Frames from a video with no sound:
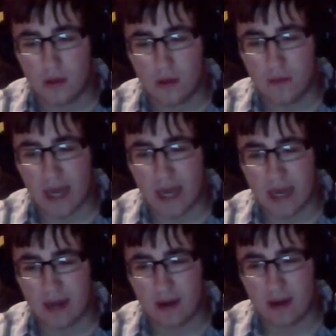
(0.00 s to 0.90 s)

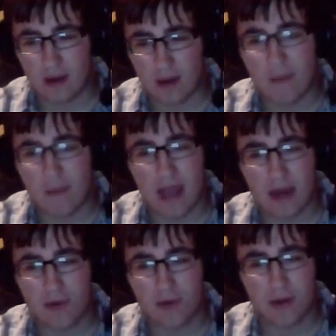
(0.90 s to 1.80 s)
My a man I
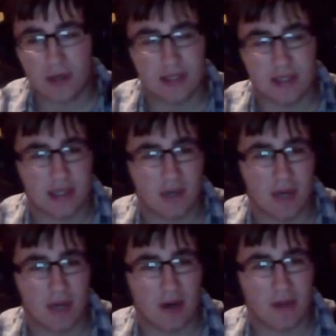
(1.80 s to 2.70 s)
would consider
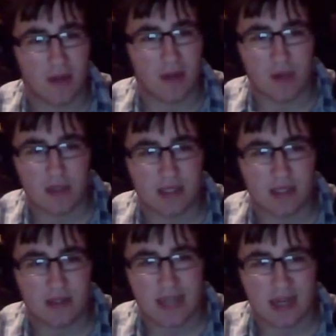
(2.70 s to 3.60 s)
my grandpa. He
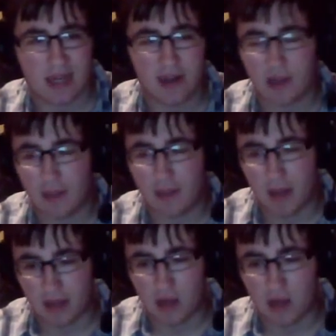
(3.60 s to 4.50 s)
wasn't technically my
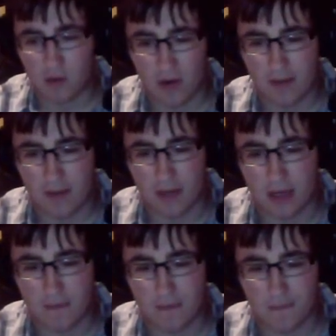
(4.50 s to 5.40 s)
legal
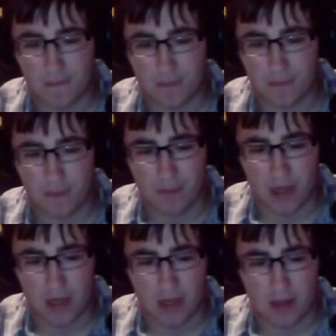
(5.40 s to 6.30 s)
grandpa,
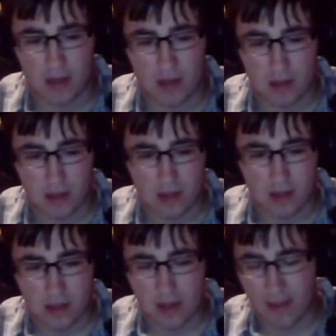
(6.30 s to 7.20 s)
but a